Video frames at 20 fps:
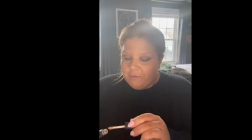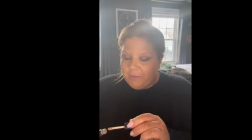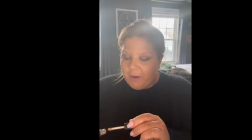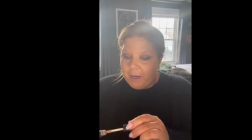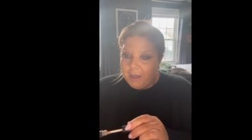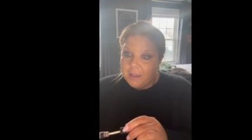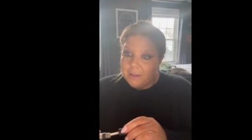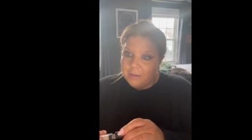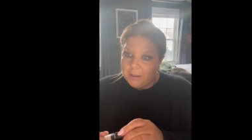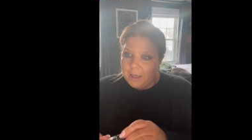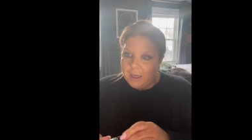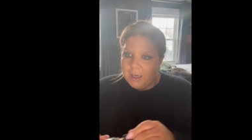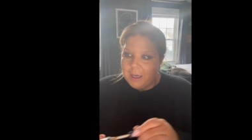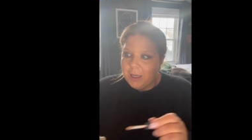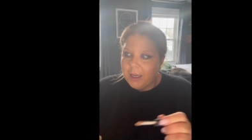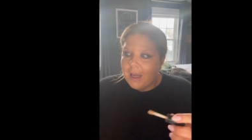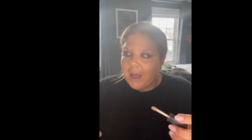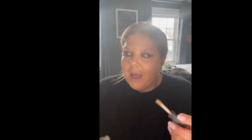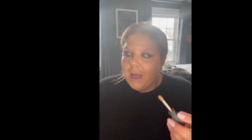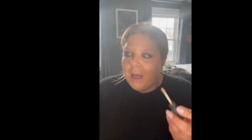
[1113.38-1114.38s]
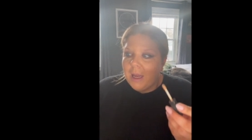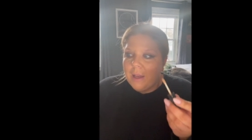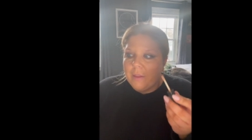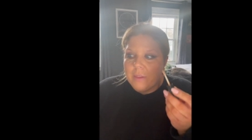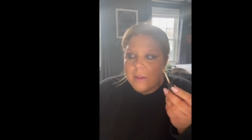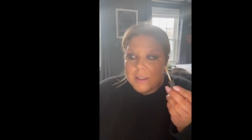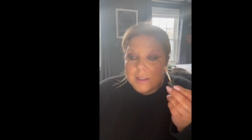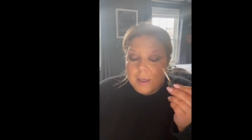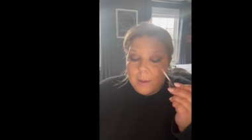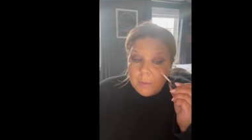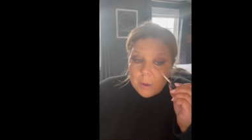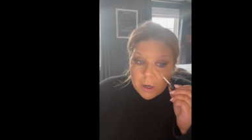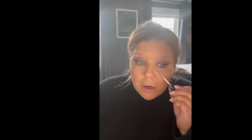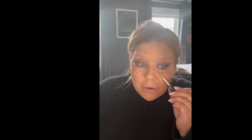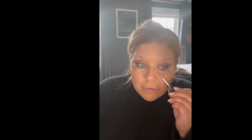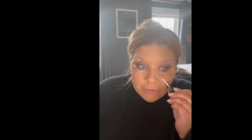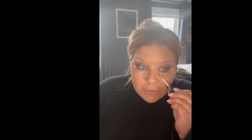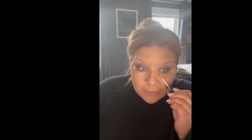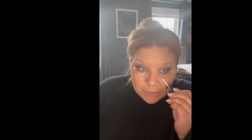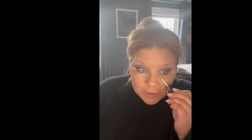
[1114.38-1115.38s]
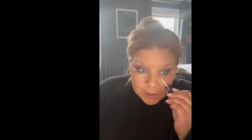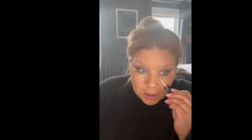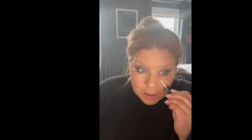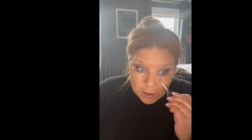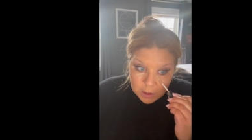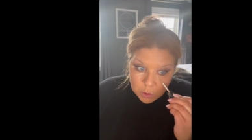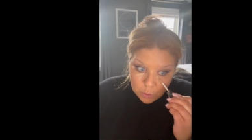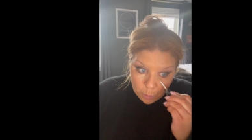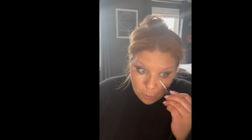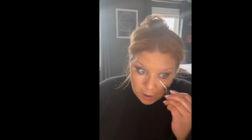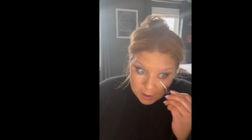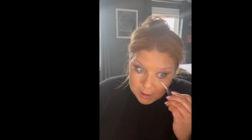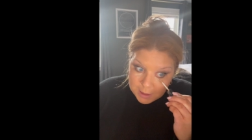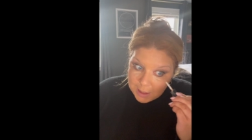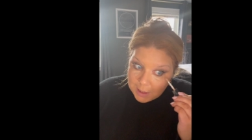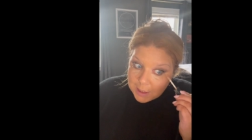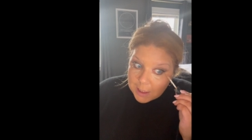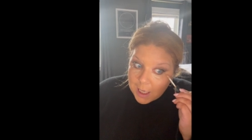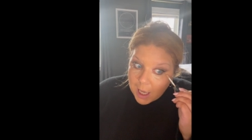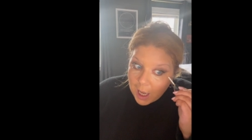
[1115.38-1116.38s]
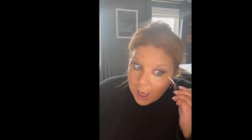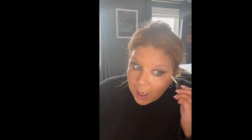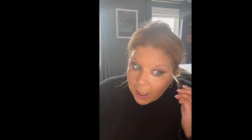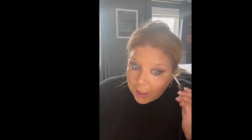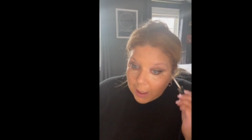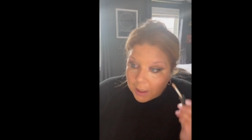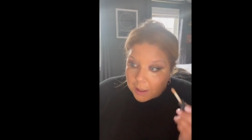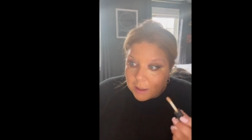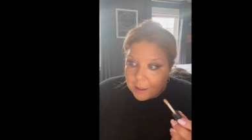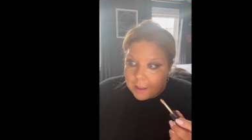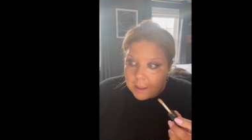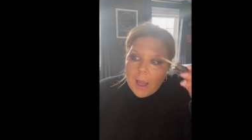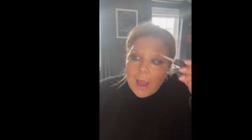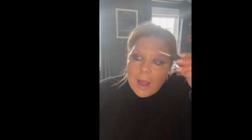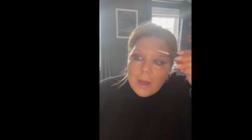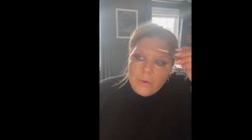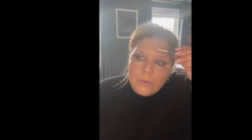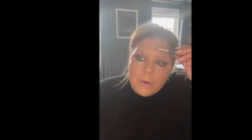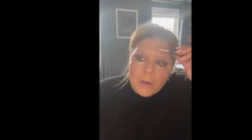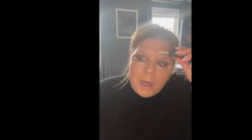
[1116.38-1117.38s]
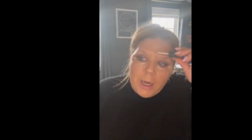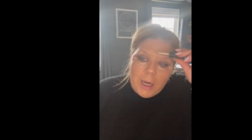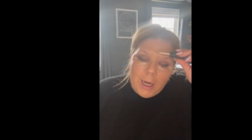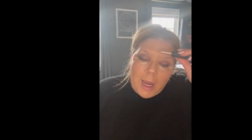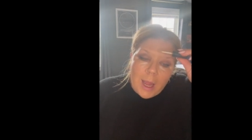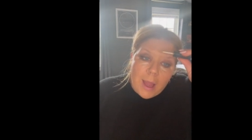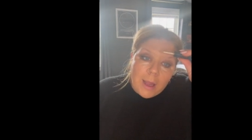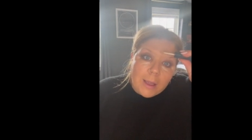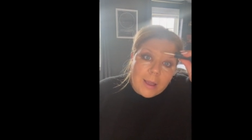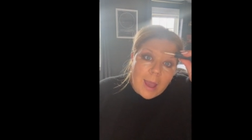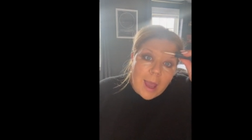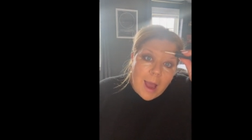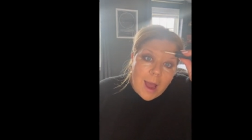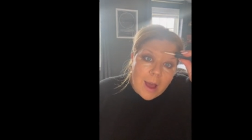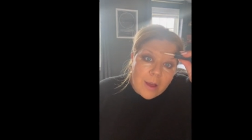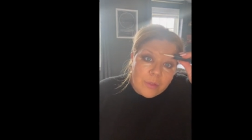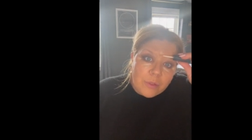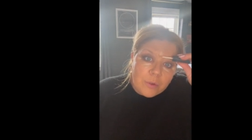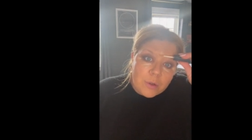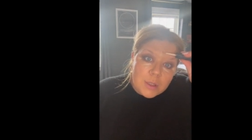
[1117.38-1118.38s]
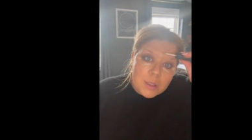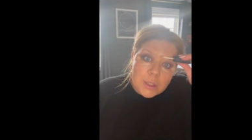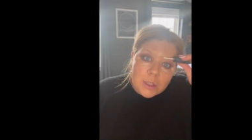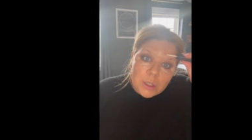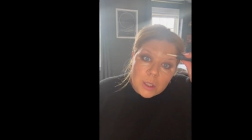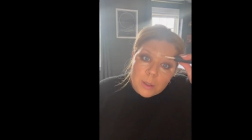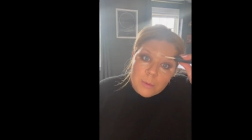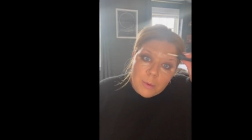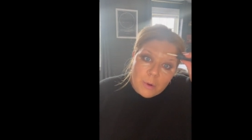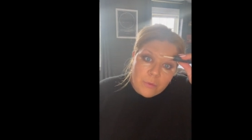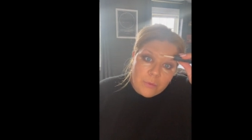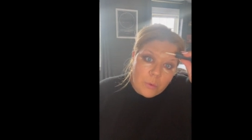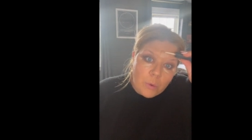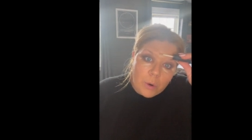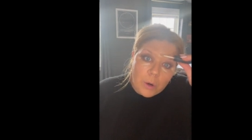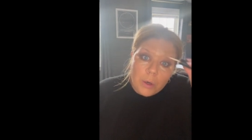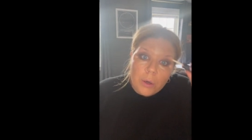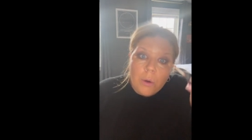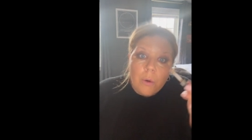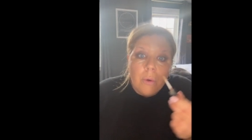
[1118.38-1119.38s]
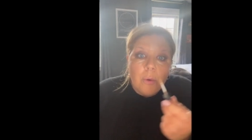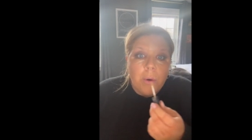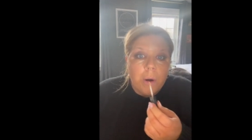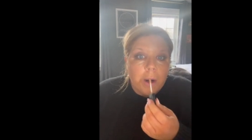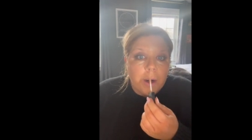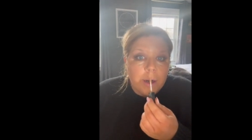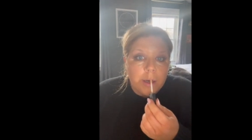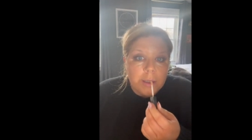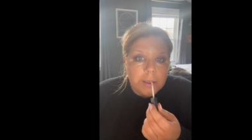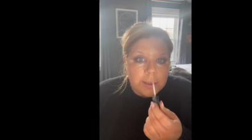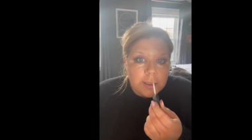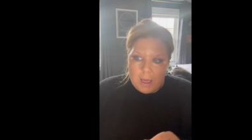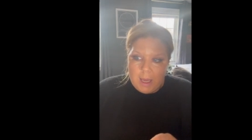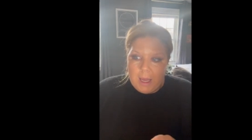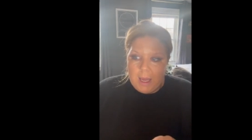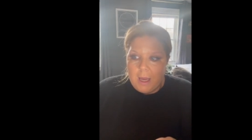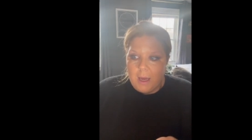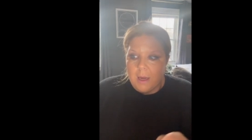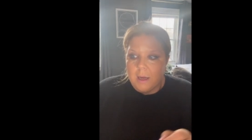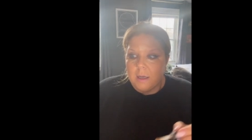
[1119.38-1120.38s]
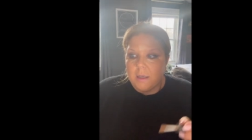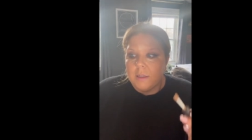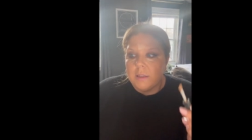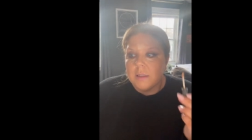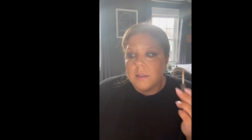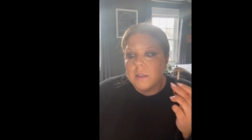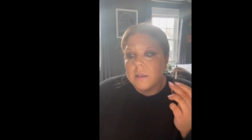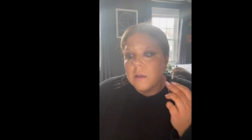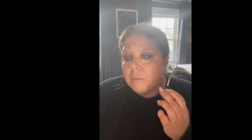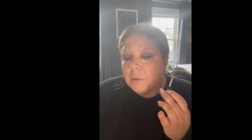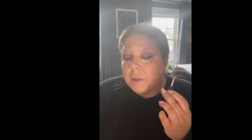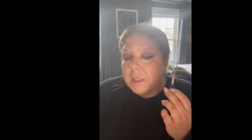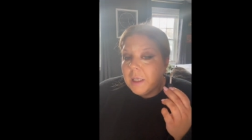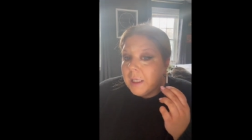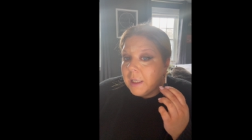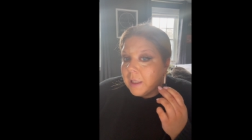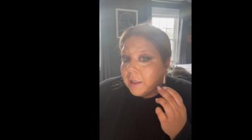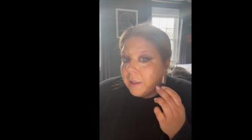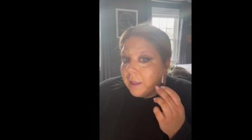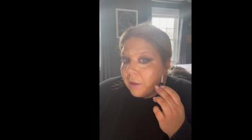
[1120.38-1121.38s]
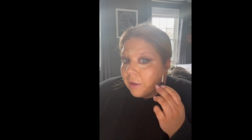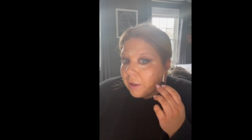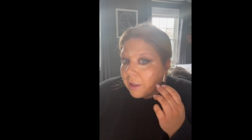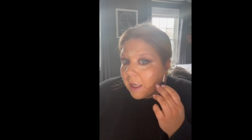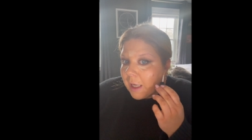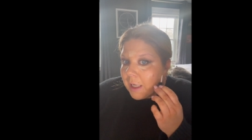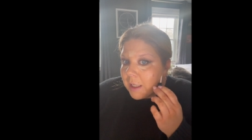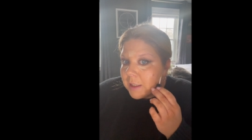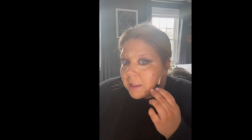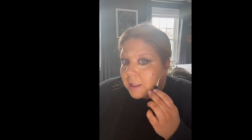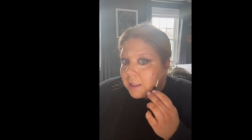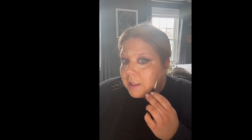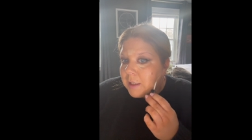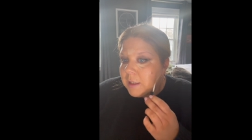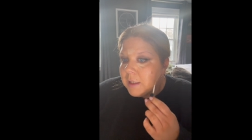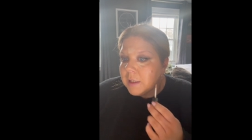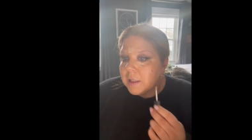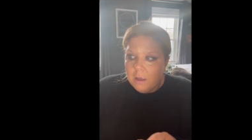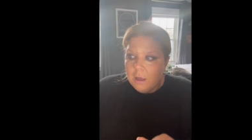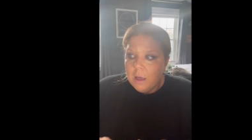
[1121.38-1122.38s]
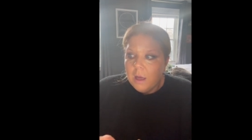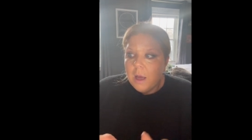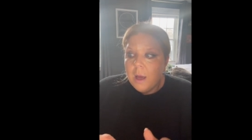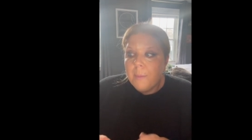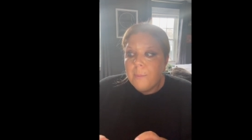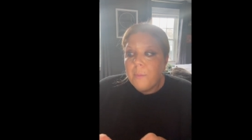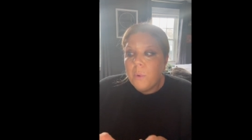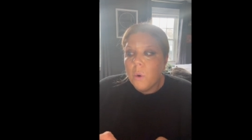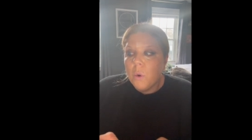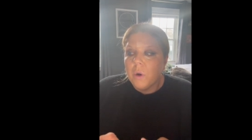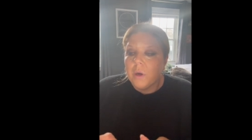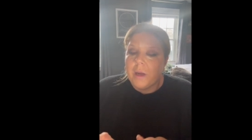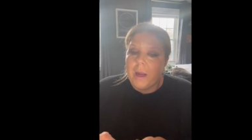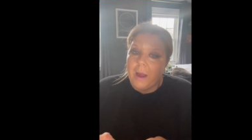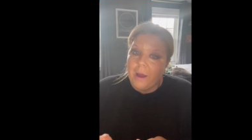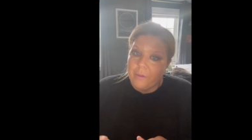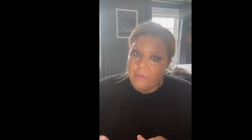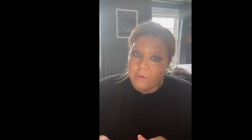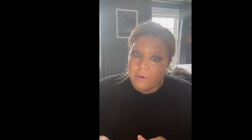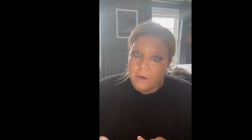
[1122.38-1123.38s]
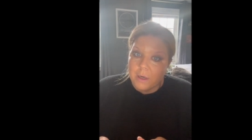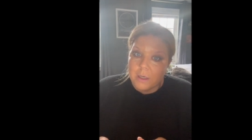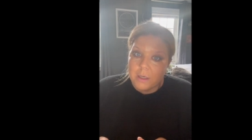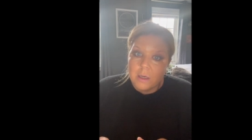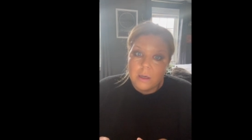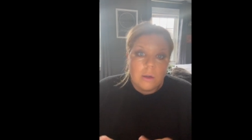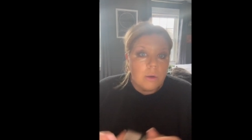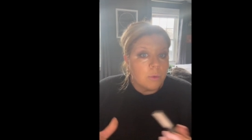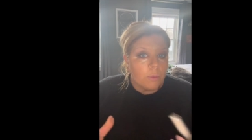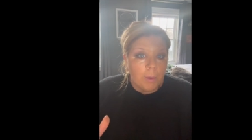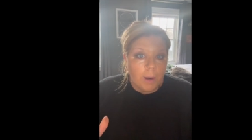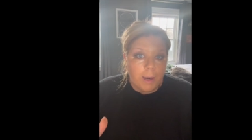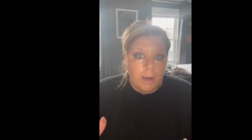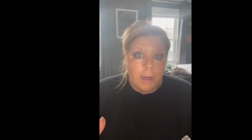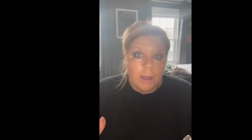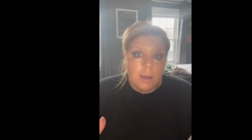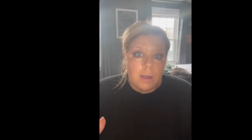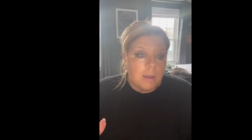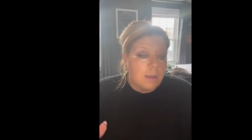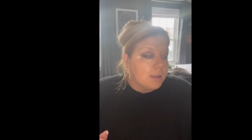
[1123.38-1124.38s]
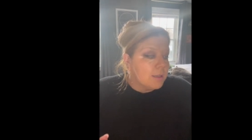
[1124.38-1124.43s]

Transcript: Finally, in the summer of 1529, Henry and Catherine stood before court and pleaded their cases. Poor Catherine, right?